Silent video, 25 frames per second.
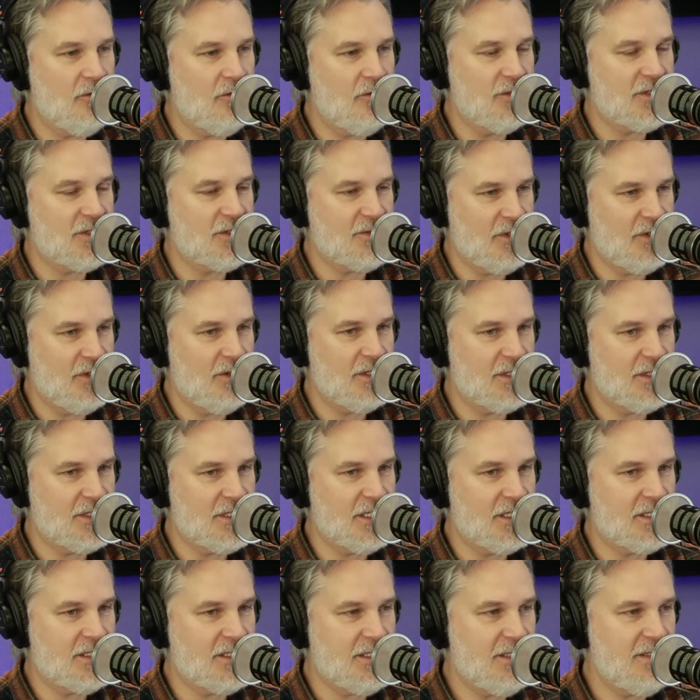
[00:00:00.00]
was yeah. in the
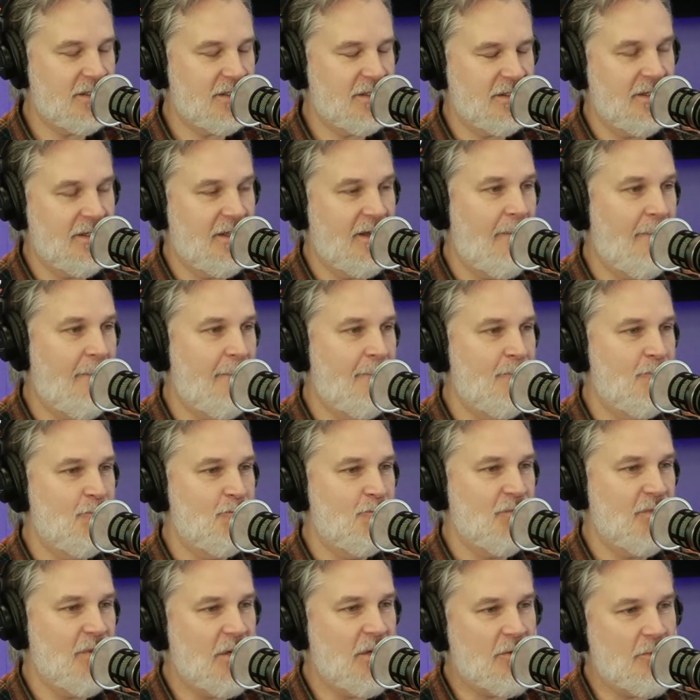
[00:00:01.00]
60s. Oh,
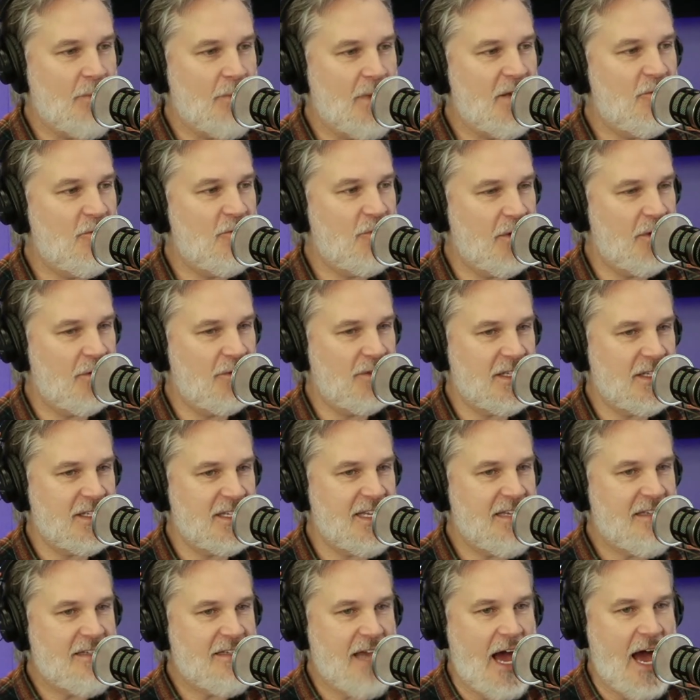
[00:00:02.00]
yeah. Or mid 50s.
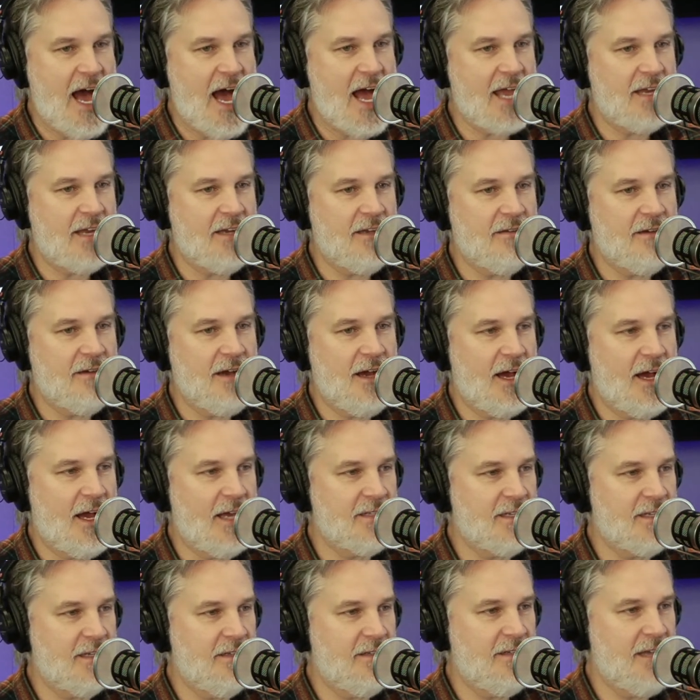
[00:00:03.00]
He died. Uh,
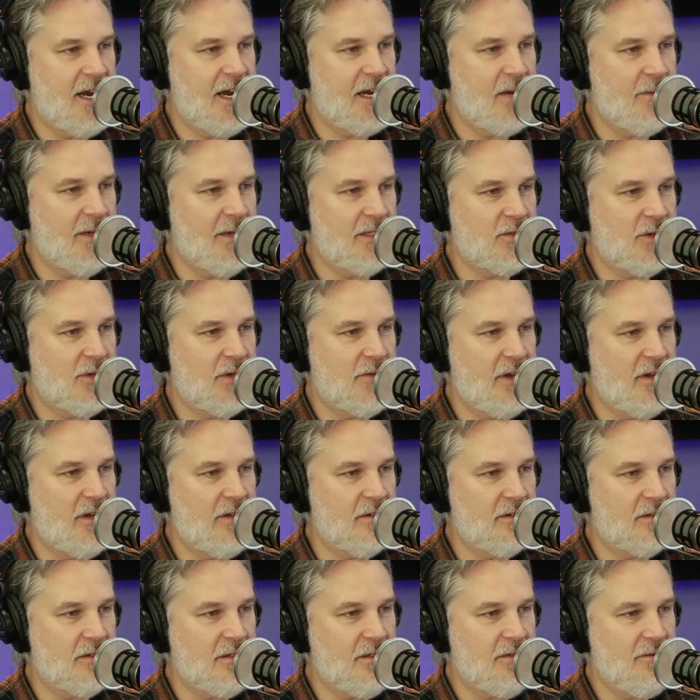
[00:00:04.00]
I say he died about 25
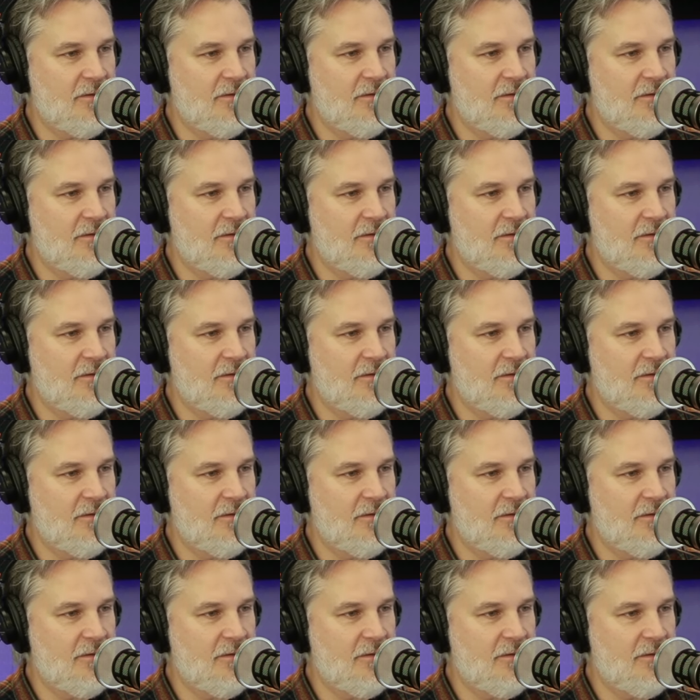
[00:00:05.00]
years ago.